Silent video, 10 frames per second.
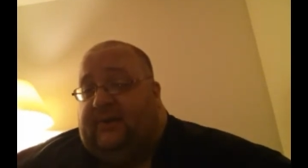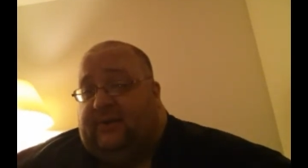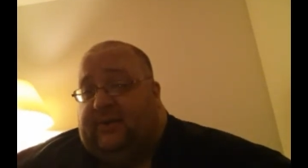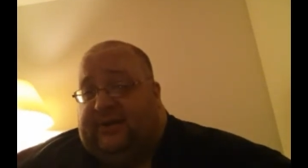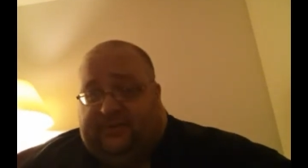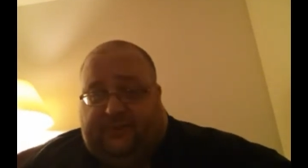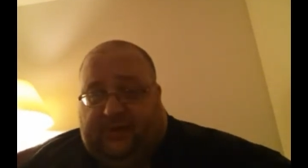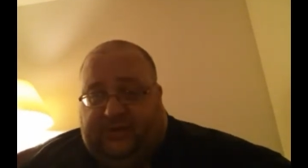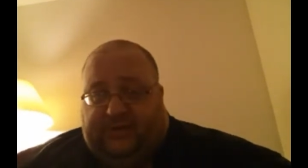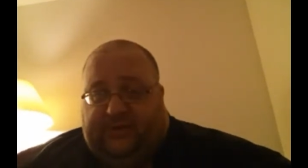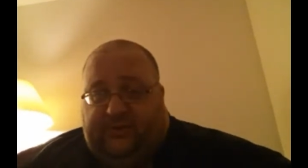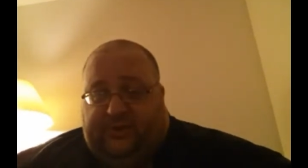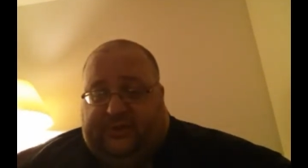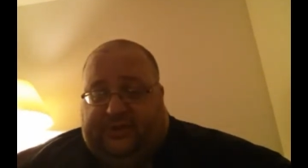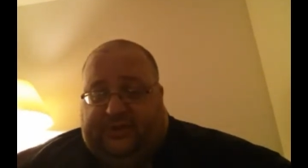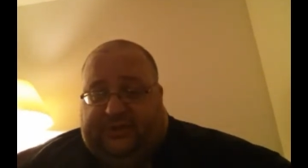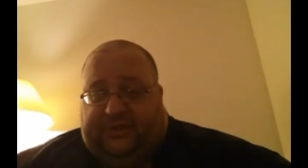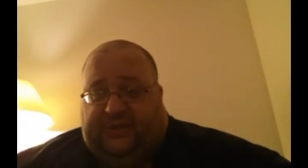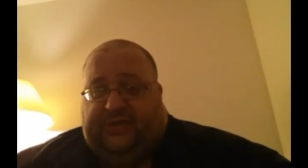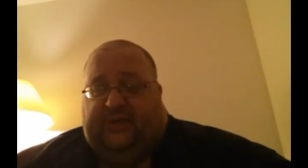our next sponsor, which
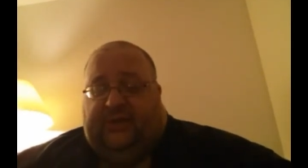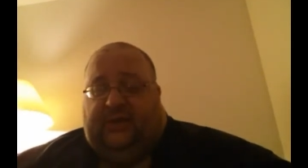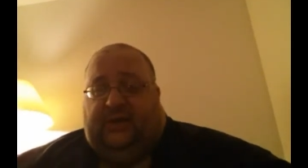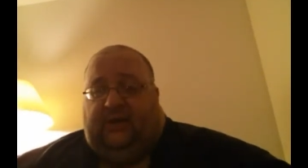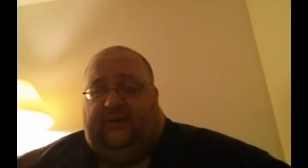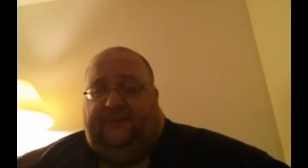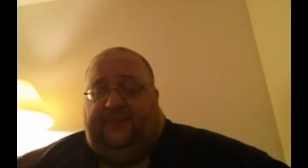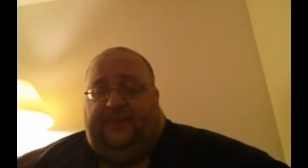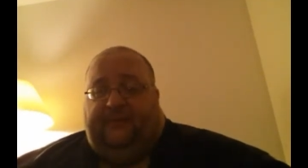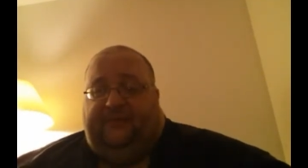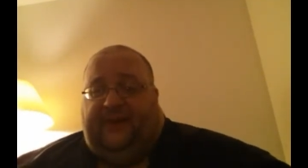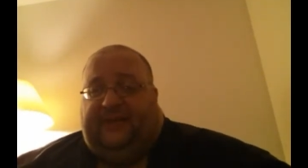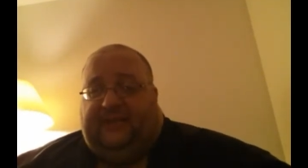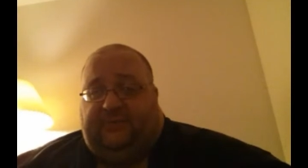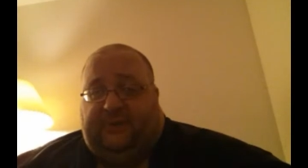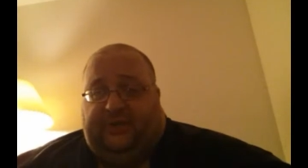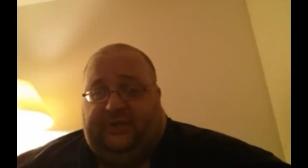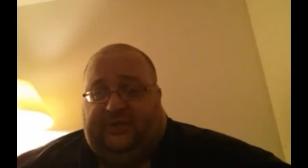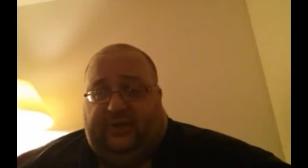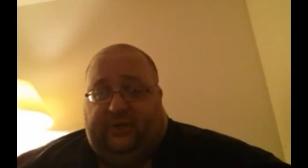is um,
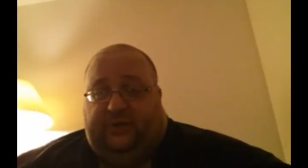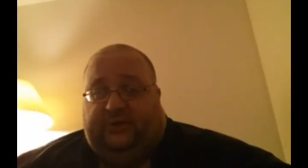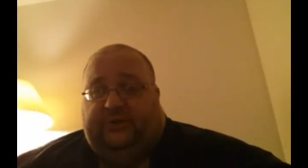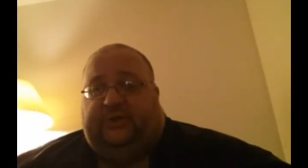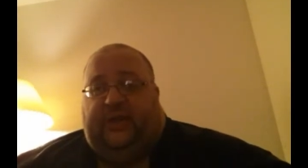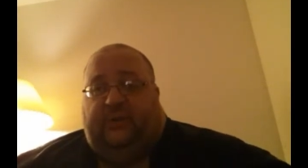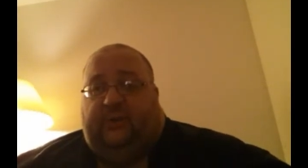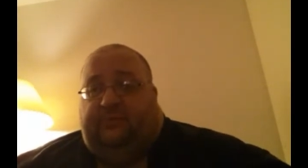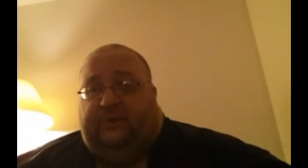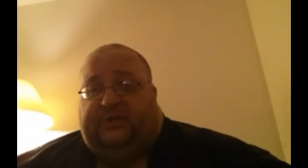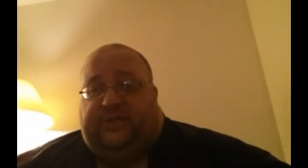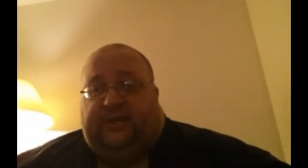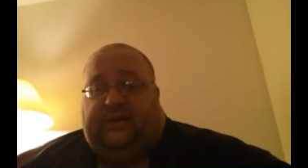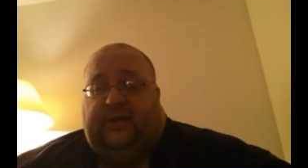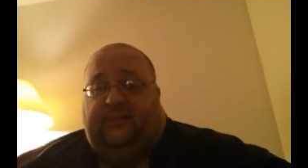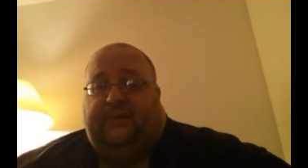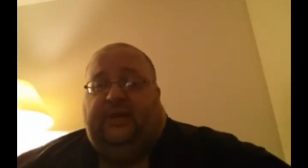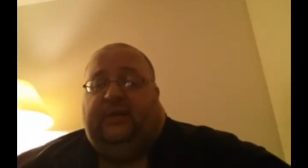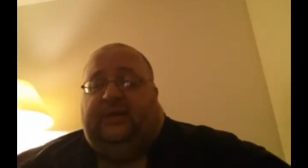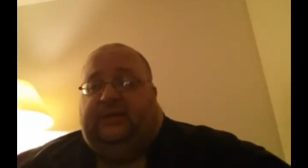fightdisabilityslurs.wordpress.com.
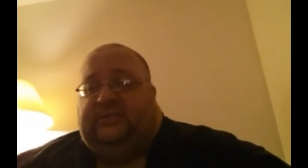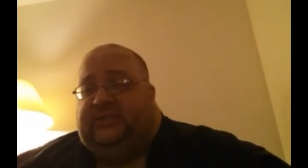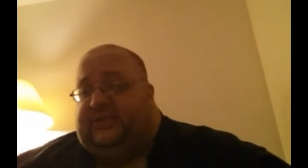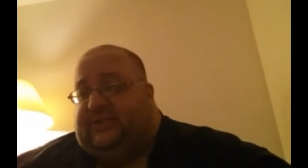This